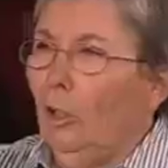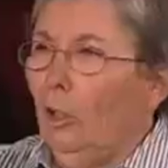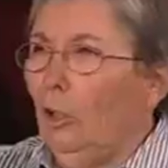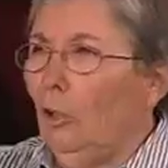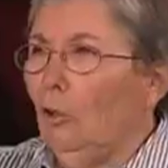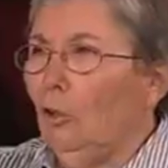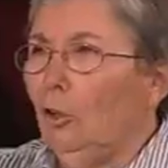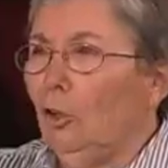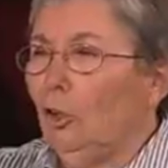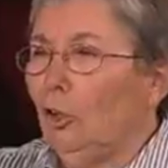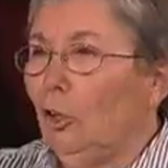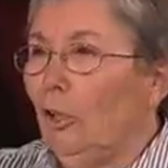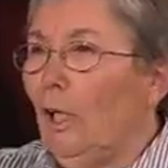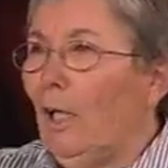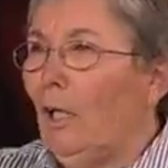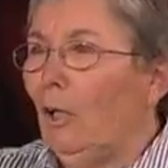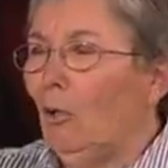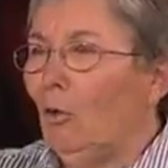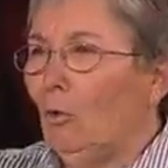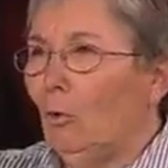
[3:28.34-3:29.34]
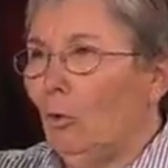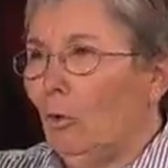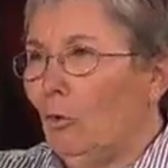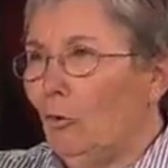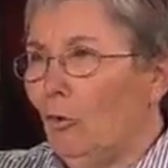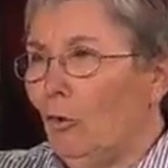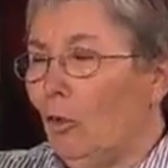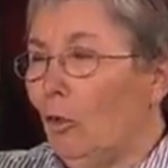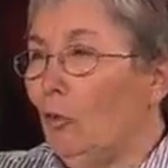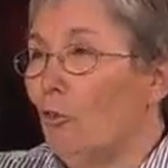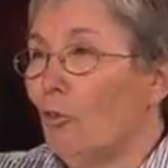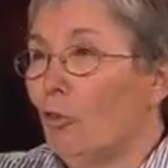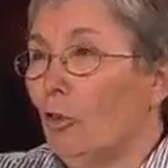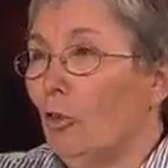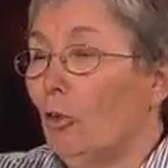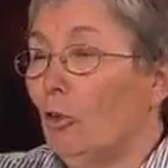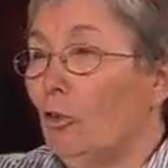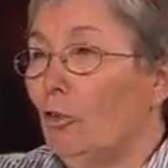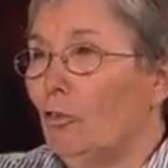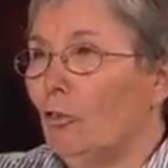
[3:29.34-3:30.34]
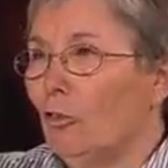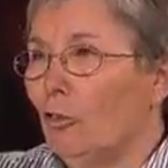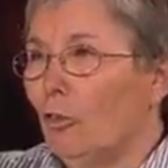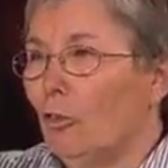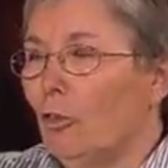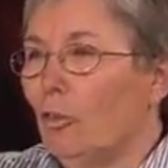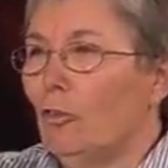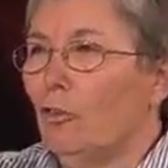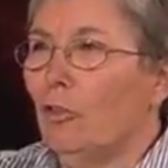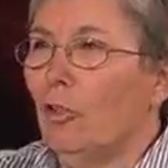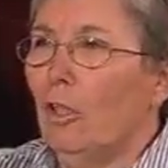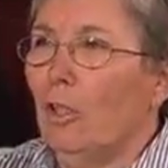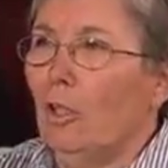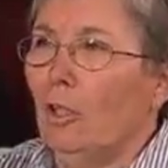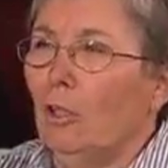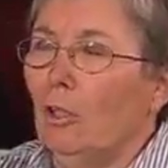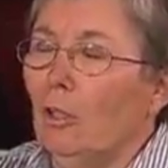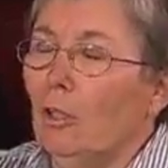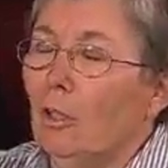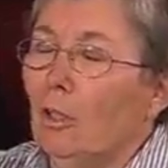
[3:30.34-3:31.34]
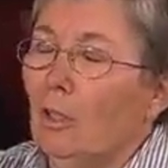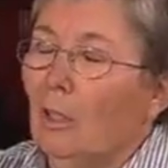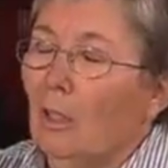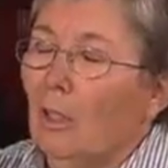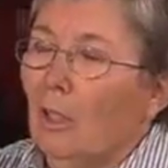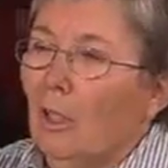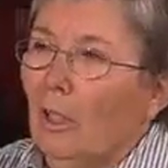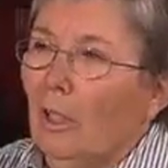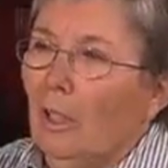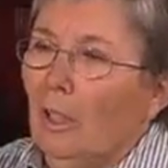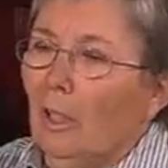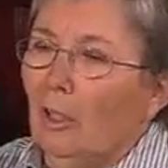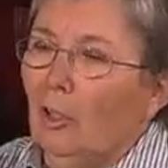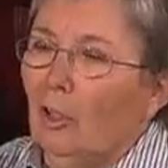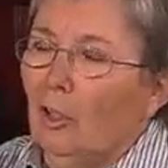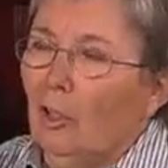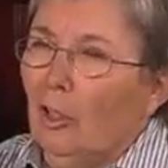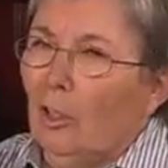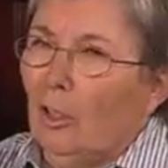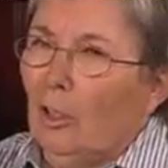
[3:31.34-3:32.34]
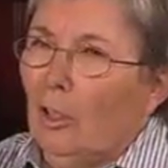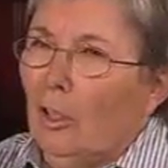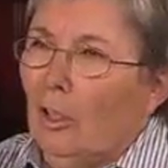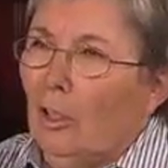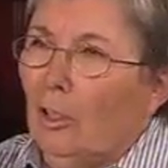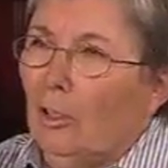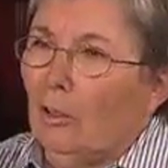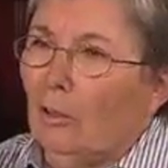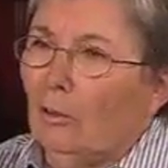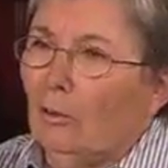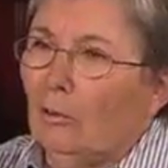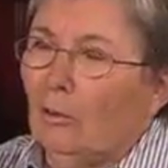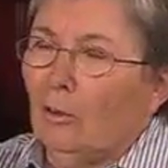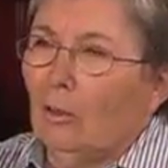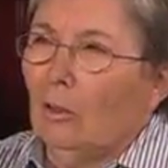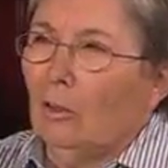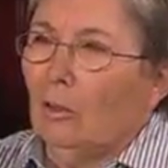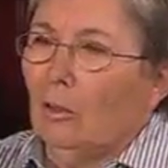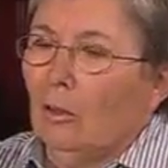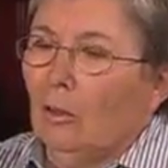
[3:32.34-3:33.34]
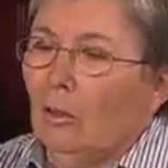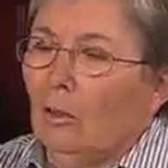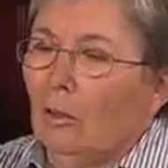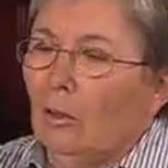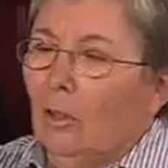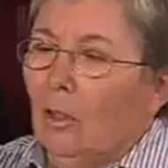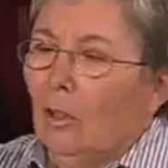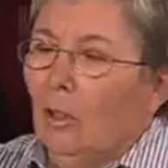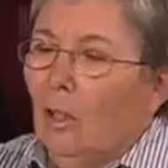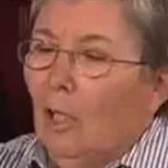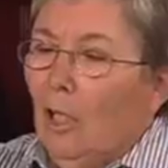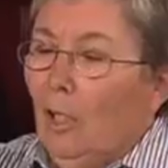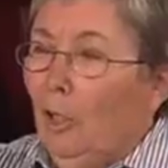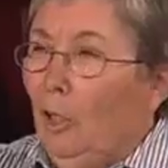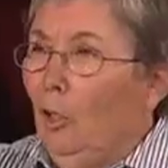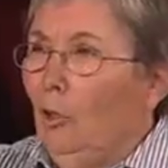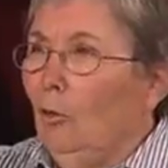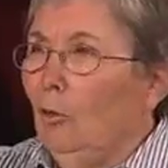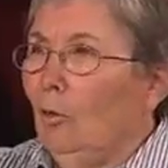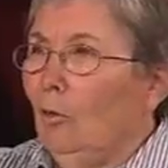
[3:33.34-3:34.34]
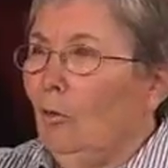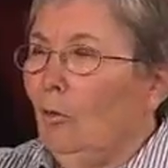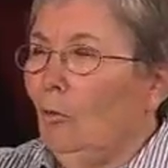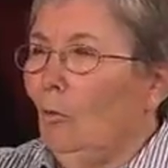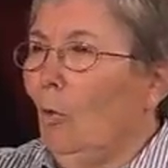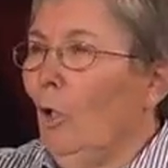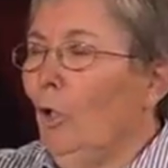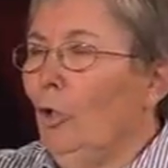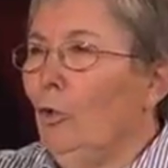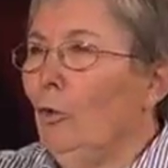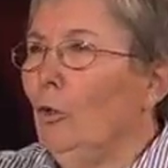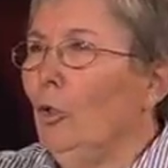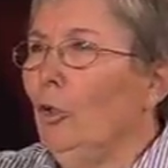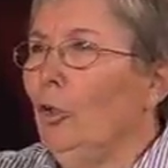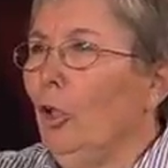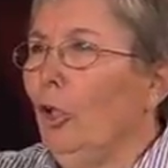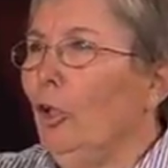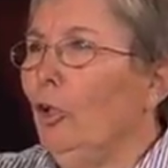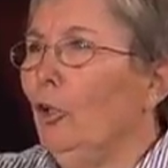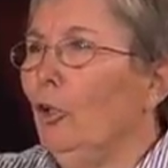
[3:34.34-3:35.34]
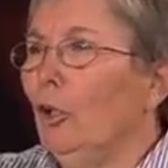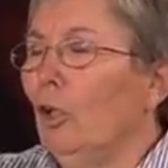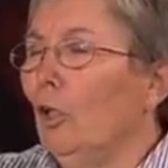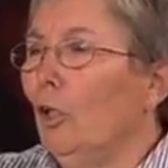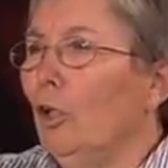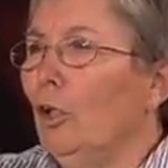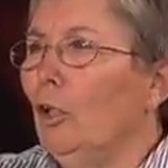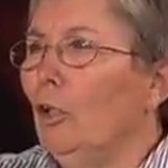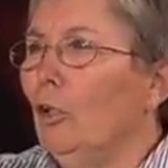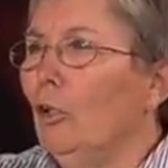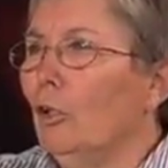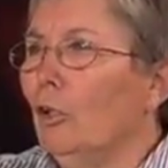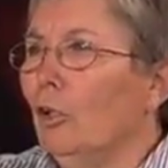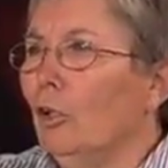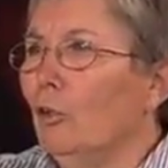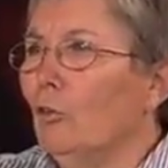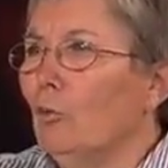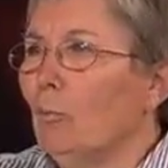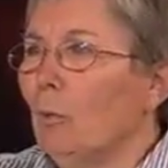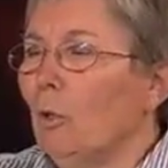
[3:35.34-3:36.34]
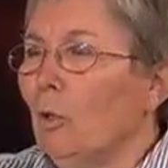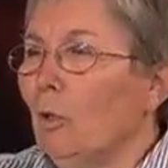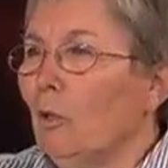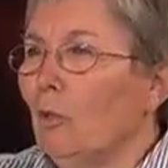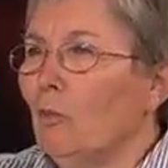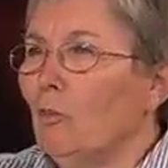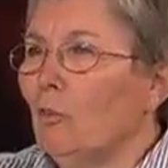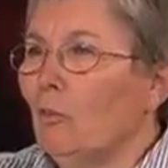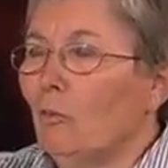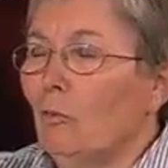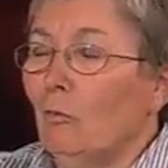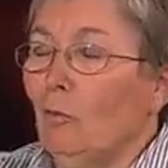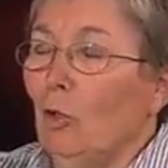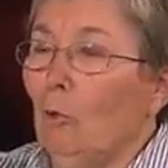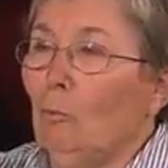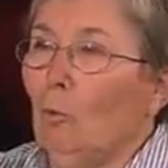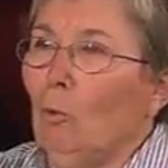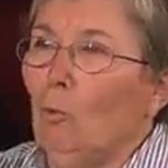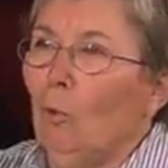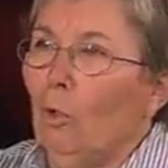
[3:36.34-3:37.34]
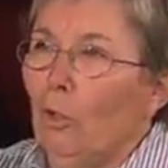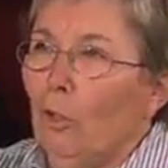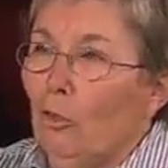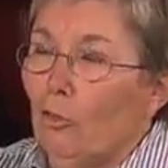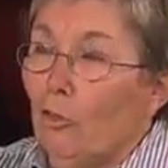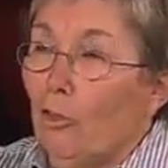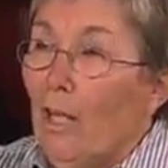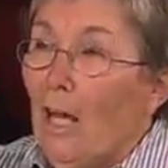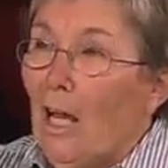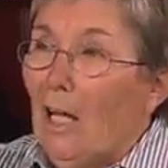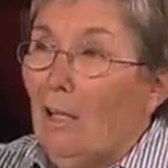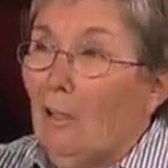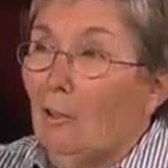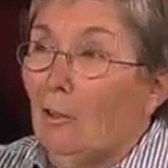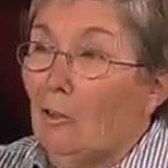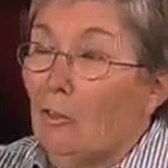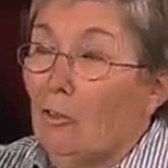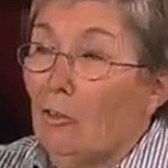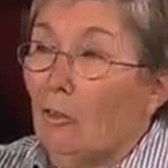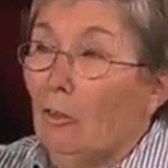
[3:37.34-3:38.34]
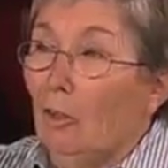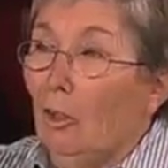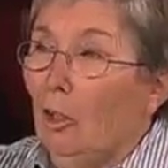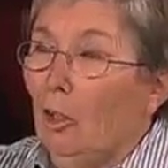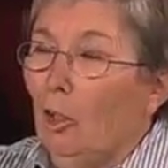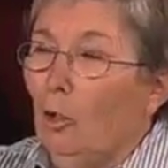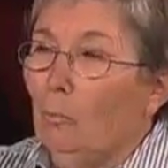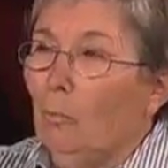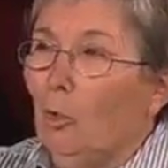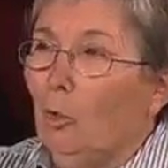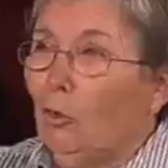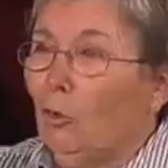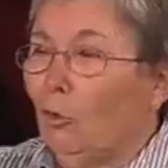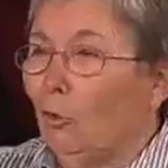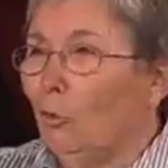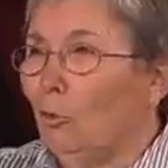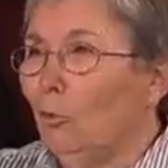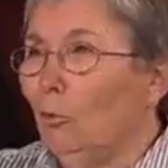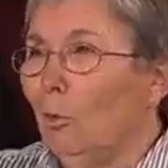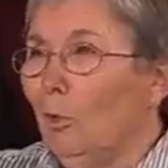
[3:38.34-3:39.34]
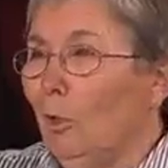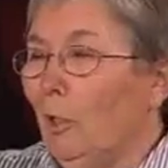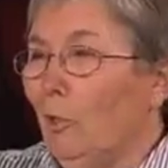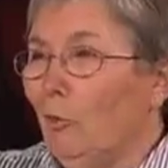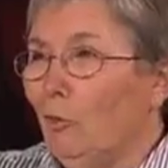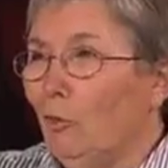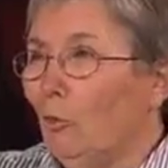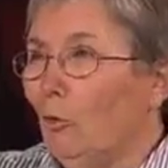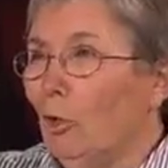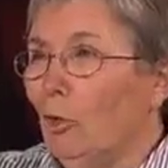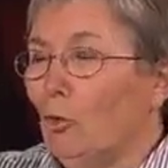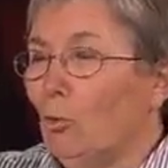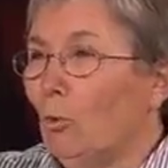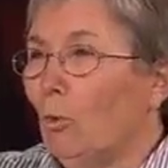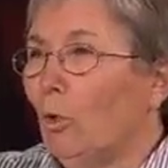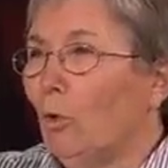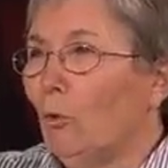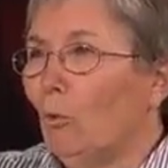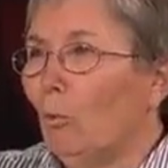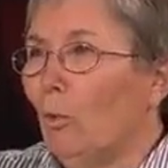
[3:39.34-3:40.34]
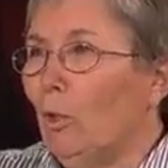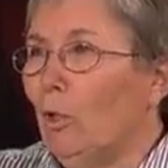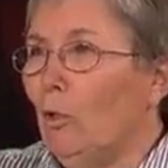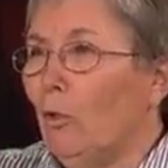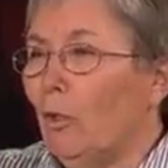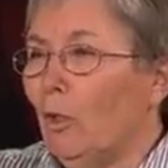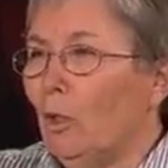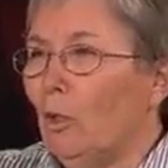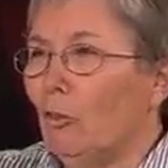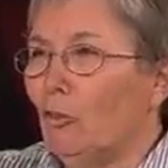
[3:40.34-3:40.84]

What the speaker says: English style horse, and still is to this day. And I didn't want to do the tendon cutting and things because number one, it's dollars, and number two, it doesn't always work the way you think